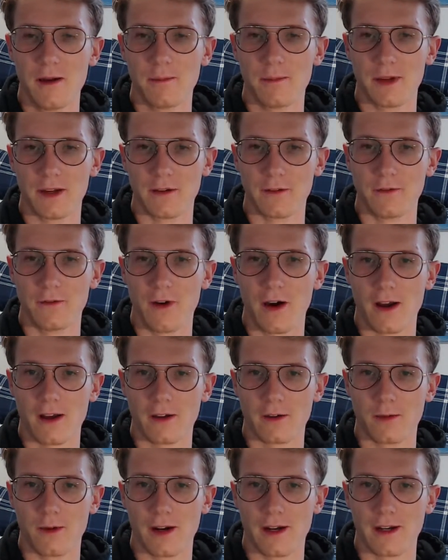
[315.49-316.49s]
big
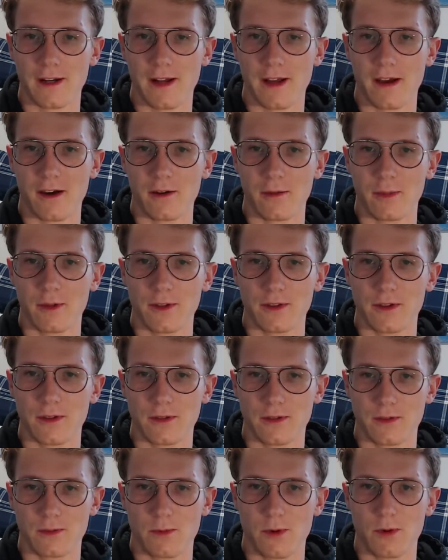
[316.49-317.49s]
file right now, but those